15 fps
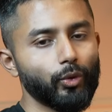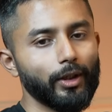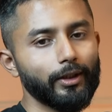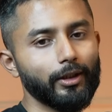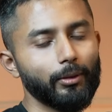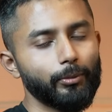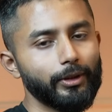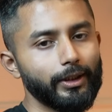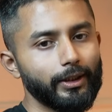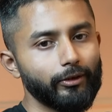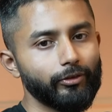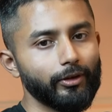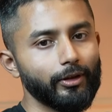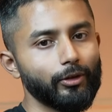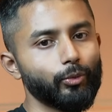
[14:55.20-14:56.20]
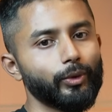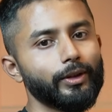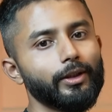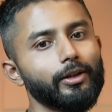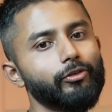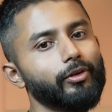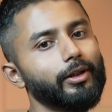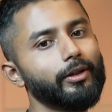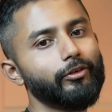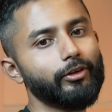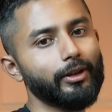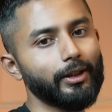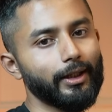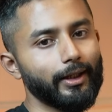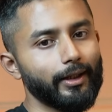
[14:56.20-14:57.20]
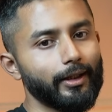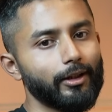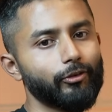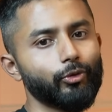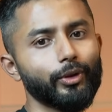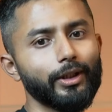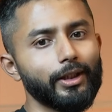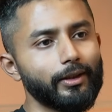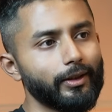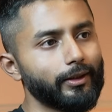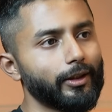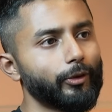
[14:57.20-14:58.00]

our communication, whether it's our digital ads or anything